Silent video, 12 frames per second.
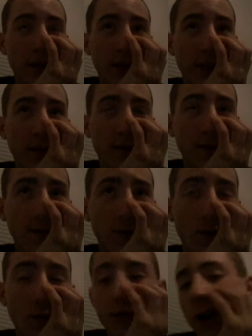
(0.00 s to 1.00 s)

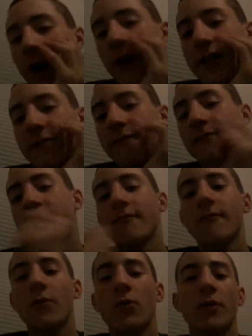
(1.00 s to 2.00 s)
dance or not,
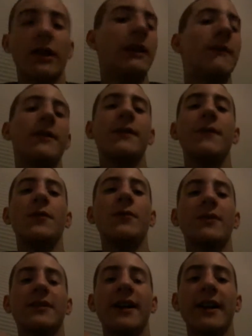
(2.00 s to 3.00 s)
or even if you
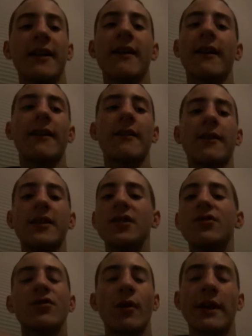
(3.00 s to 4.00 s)
want the editing.
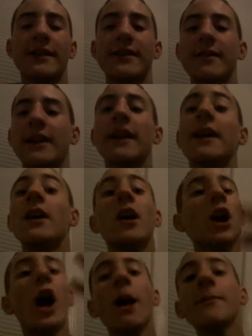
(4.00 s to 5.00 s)
It's your choice.
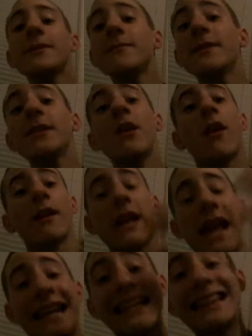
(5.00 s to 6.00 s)
Comment me on
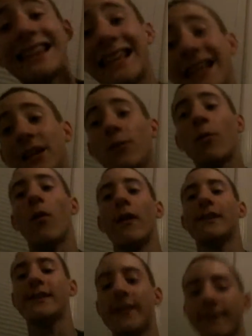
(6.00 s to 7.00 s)
anything you
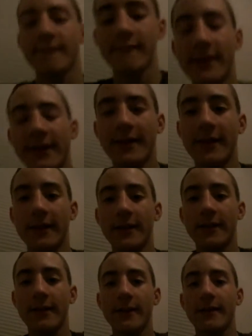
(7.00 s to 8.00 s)
want.
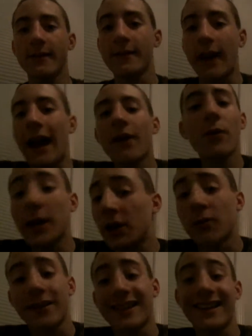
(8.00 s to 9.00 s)
I don't
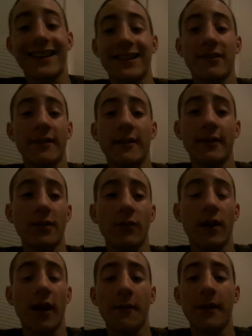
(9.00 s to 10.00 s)
care what like you
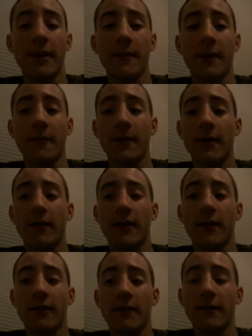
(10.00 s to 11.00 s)
comment about me
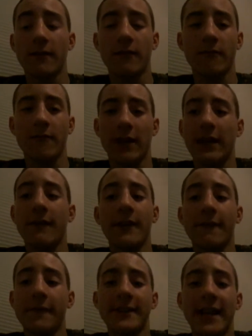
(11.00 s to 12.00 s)
on,
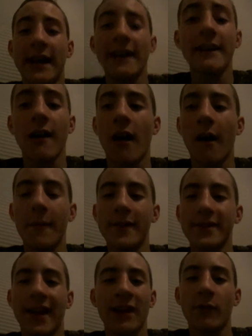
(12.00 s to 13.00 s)
even if it's hate
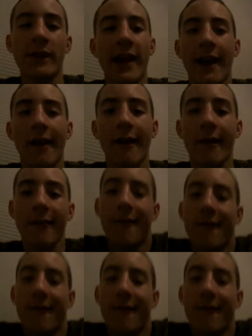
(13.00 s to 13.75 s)
comments. I don't care.